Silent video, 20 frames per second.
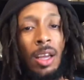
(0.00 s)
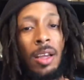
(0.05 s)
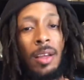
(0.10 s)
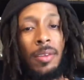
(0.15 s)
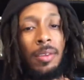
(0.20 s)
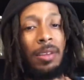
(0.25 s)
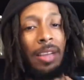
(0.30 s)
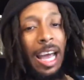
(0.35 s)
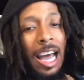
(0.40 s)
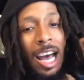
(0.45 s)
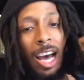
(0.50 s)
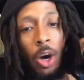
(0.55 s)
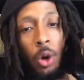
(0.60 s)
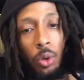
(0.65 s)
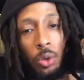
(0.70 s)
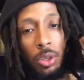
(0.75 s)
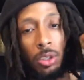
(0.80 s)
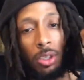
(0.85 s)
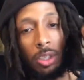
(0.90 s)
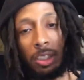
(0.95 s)
now
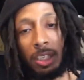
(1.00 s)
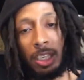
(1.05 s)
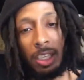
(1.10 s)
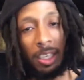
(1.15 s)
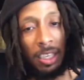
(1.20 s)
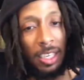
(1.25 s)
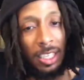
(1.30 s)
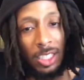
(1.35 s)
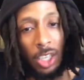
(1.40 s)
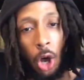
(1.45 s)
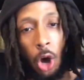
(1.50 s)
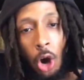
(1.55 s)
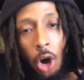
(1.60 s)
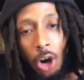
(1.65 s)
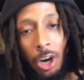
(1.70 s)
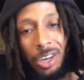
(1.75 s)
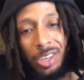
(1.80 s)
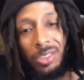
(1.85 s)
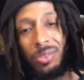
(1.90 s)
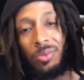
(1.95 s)
this
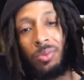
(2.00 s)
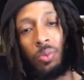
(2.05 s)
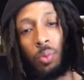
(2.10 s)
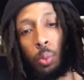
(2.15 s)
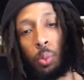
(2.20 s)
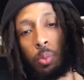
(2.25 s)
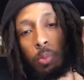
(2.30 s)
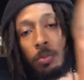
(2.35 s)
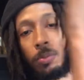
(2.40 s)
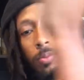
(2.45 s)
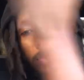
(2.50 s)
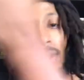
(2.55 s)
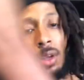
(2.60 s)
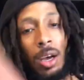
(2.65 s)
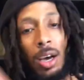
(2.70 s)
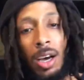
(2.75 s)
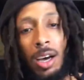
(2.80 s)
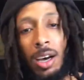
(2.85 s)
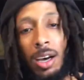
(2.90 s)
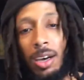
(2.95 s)
hard
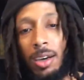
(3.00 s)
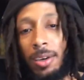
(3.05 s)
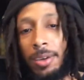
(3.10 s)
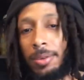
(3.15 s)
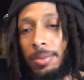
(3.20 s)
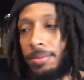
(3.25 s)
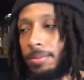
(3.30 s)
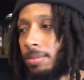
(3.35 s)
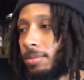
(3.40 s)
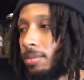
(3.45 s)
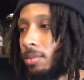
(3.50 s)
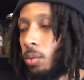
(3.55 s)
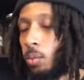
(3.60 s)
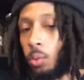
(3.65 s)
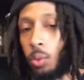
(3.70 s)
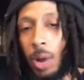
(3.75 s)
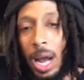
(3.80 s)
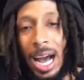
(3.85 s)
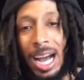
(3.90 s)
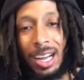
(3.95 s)

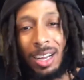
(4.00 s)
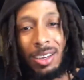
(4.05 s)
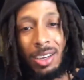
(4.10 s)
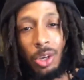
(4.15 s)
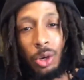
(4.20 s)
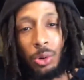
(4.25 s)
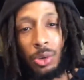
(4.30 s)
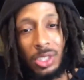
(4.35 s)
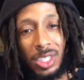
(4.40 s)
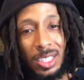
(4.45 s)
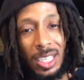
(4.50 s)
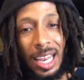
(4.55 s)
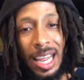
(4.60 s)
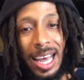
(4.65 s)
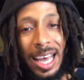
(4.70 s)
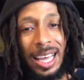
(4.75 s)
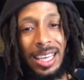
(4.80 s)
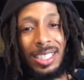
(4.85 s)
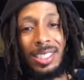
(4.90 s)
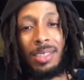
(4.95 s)
rock
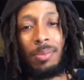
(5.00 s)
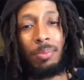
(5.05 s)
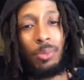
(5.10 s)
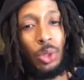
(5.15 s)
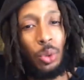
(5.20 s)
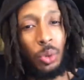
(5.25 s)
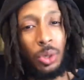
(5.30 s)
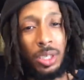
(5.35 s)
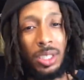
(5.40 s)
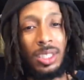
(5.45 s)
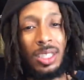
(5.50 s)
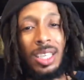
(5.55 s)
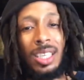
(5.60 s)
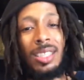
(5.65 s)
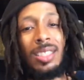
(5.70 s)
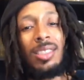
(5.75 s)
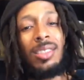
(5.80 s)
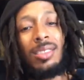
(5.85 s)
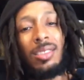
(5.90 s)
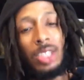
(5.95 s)
crystallized mucus
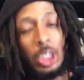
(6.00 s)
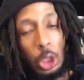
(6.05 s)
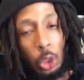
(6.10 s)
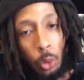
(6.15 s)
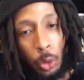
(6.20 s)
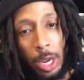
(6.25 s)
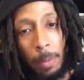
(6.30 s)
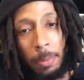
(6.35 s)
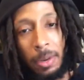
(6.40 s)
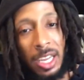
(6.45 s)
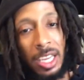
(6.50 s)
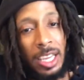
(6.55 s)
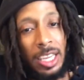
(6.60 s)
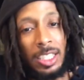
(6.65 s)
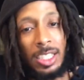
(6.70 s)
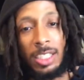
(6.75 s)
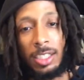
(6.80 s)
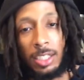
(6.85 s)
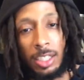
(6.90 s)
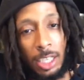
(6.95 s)
is scraping
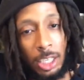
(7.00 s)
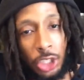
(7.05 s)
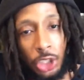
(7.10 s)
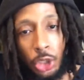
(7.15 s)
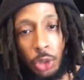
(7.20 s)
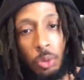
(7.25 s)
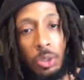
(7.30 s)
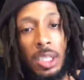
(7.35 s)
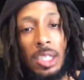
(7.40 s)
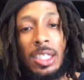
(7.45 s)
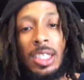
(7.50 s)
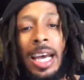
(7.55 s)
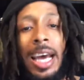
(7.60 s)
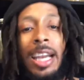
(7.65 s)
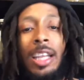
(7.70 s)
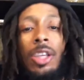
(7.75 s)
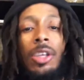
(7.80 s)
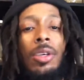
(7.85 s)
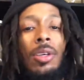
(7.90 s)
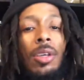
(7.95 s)
against your tissues
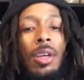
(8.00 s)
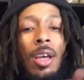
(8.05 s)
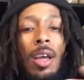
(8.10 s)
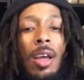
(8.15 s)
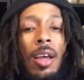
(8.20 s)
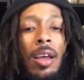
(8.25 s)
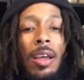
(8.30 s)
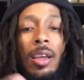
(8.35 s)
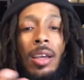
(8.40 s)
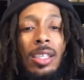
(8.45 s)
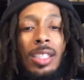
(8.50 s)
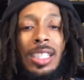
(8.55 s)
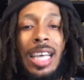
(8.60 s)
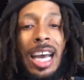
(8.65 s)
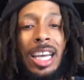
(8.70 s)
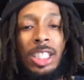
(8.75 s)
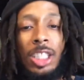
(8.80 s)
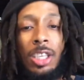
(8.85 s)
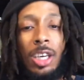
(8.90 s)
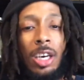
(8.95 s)
inside
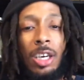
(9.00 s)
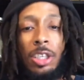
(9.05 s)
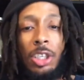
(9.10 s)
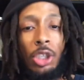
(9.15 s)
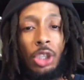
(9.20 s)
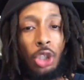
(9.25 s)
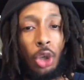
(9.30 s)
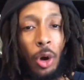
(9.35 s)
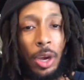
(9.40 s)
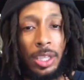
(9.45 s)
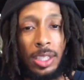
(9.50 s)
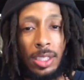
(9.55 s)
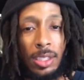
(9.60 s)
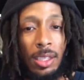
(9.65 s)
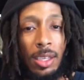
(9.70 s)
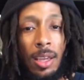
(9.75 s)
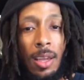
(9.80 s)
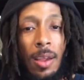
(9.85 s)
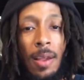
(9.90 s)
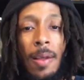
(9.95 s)
your joints,
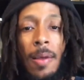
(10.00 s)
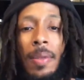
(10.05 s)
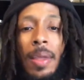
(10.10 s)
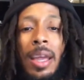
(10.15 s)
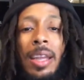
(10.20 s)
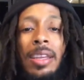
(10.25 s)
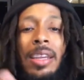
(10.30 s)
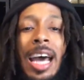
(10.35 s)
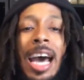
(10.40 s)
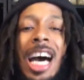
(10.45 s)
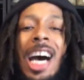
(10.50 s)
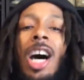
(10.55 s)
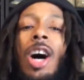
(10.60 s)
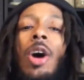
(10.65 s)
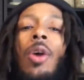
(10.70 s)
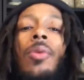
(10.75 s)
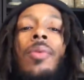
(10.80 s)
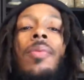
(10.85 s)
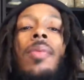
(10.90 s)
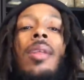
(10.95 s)
and
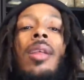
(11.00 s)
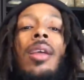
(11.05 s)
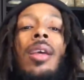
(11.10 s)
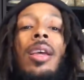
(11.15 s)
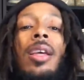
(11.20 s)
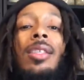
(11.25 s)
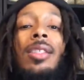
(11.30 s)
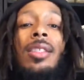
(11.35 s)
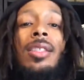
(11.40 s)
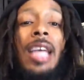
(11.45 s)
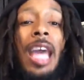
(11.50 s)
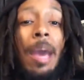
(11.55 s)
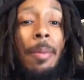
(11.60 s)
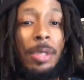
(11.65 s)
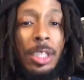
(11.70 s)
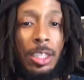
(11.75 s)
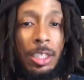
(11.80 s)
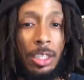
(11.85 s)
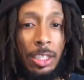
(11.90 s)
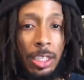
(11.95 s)
now it's
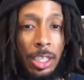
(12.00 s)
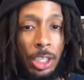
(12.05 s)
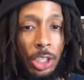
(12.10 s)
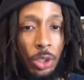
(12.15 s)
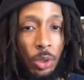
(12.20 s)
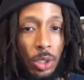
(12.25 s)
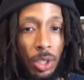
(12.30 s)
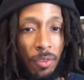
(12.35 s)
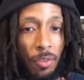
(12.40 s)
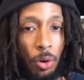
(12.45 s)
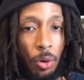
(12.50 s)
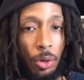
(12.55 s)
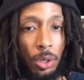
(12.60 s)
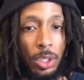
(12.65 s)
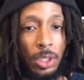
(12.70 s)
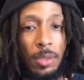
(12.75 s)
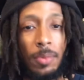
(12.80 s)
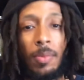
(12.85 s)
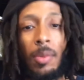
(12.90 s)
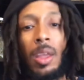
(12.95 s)
damaging the tissues, of
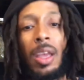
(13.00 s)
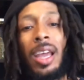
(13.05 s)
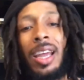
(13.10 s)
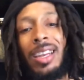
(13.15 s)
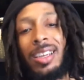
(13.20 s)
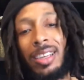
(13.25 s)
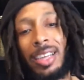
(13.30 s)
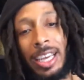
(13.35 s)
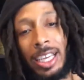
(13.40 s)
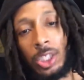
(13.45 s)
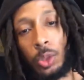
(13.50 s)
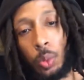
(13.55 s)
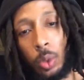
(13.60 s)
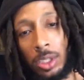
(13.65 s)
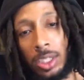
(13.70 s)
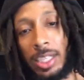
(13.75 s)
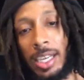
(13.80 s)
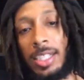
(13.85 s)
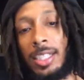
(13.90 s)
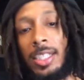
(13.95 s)
course. And guess what
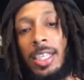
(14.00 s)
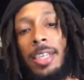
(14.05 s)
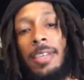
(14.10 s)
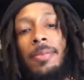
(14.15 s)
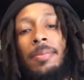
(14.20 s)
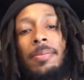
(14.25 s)
sets in?